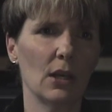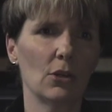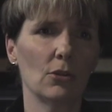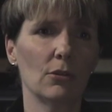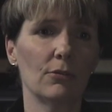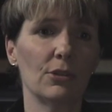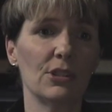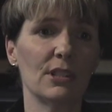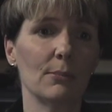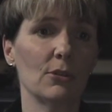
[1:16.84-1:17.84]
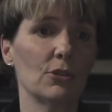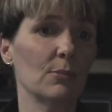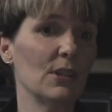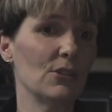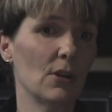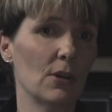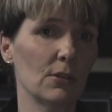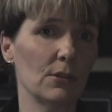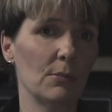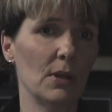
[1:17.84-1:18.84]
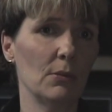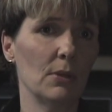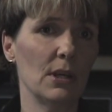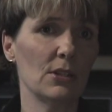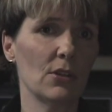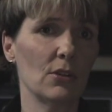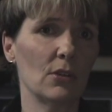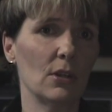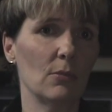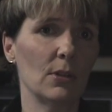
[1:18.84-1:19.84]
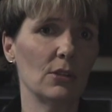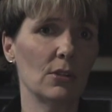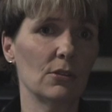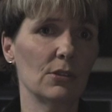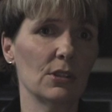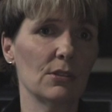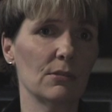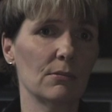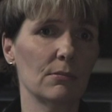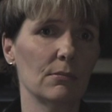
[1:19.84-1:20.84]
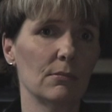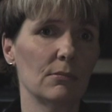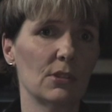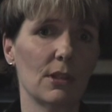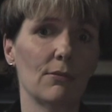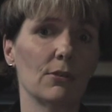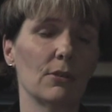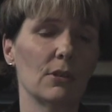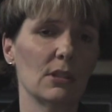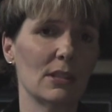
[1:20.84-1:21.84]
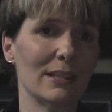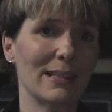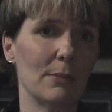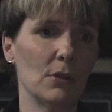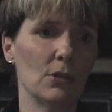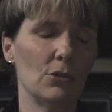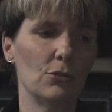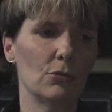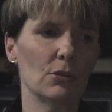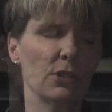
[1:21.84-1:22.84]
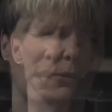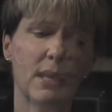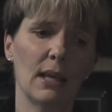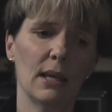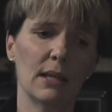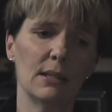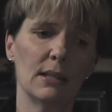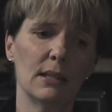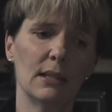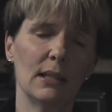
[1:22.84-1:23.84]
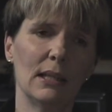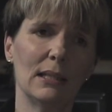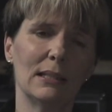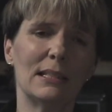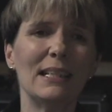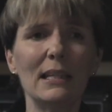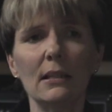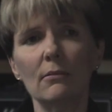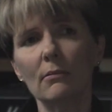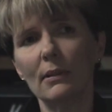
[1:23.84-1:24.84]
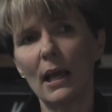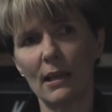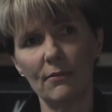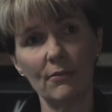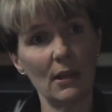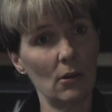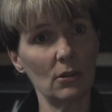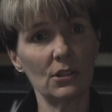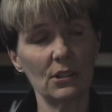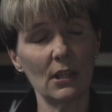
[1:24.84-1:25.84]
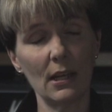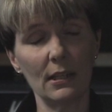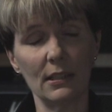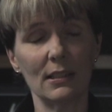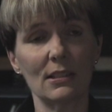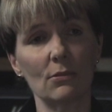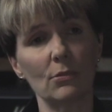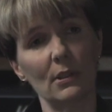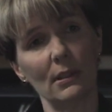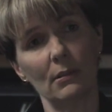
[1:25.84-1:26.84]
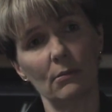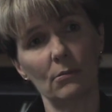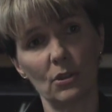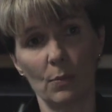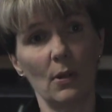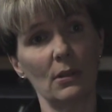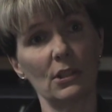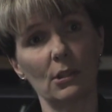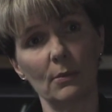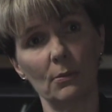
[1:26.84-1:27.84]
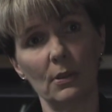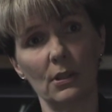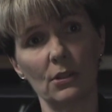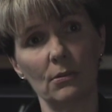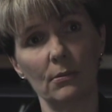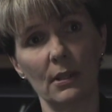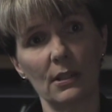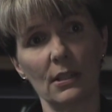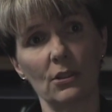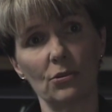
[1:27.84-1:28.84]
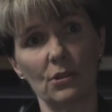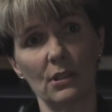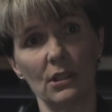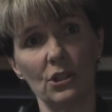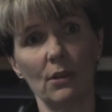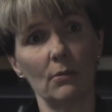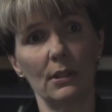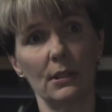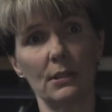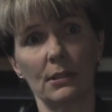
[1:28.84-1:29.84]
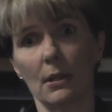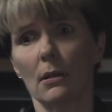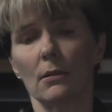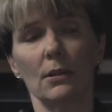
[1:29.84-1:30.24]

a girl very similar to my daughter in many ways, although I hope my daughter doesn't suffer the things that Lemon endures. And teen life and our society doesn't really respond terribly well to eccentricity. Generally it's,